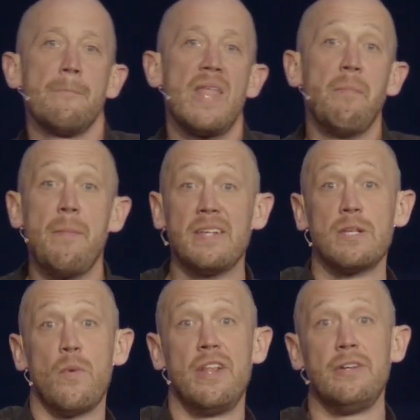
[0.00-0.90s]
It might be
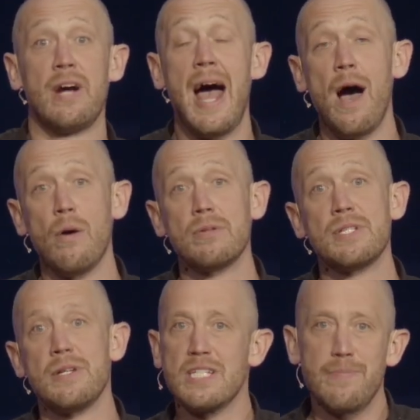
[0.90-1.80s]
someone in your
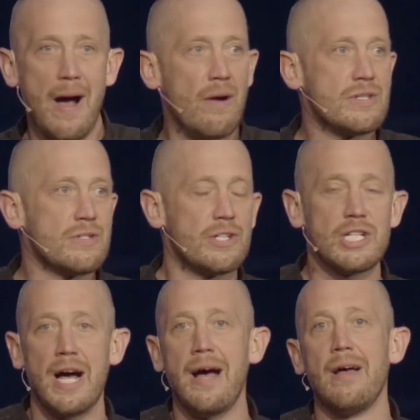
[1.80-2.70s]
house, a spouse or a
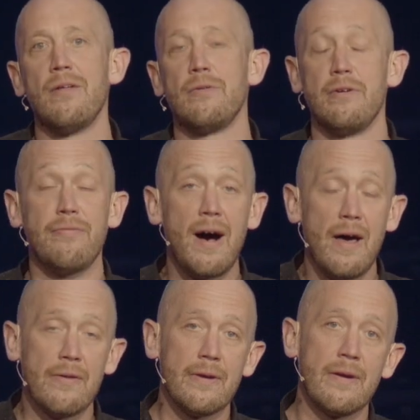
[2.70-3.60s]
child or your
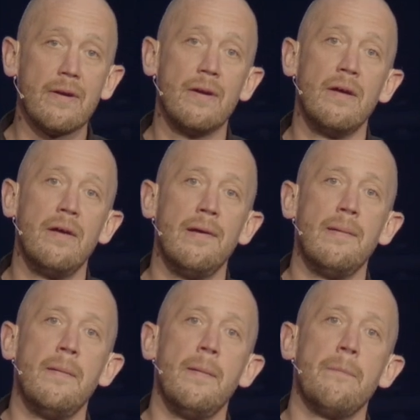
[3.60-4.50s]
father.
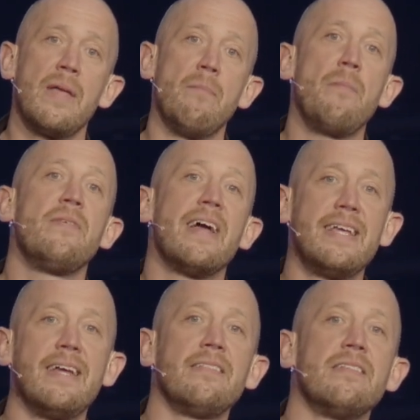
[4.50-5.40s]
It might be that
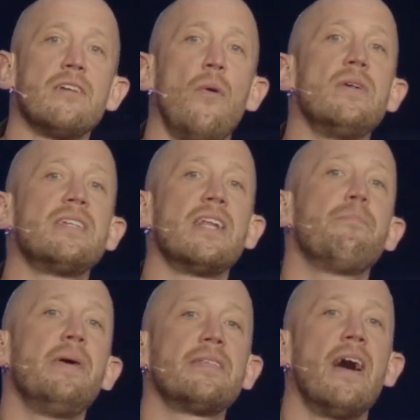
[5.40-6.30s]
kid that's always getting
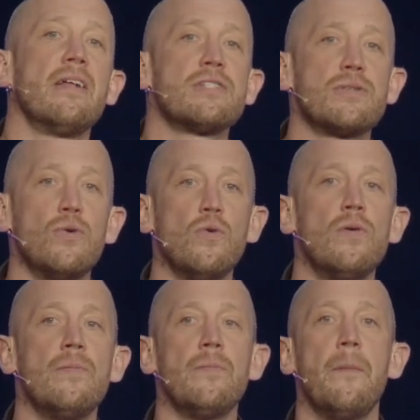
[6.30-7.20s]
picked on at
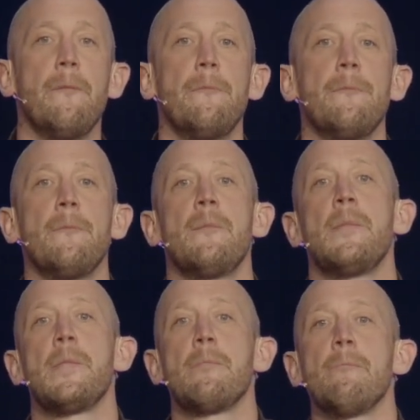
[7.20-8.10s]
school.
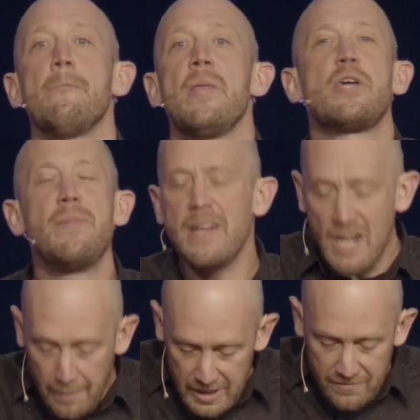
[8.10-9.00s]
It could be a
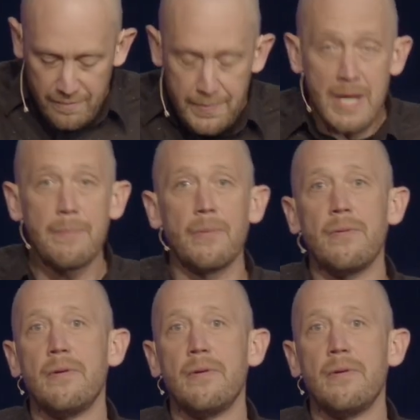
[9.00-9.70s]
number of different people.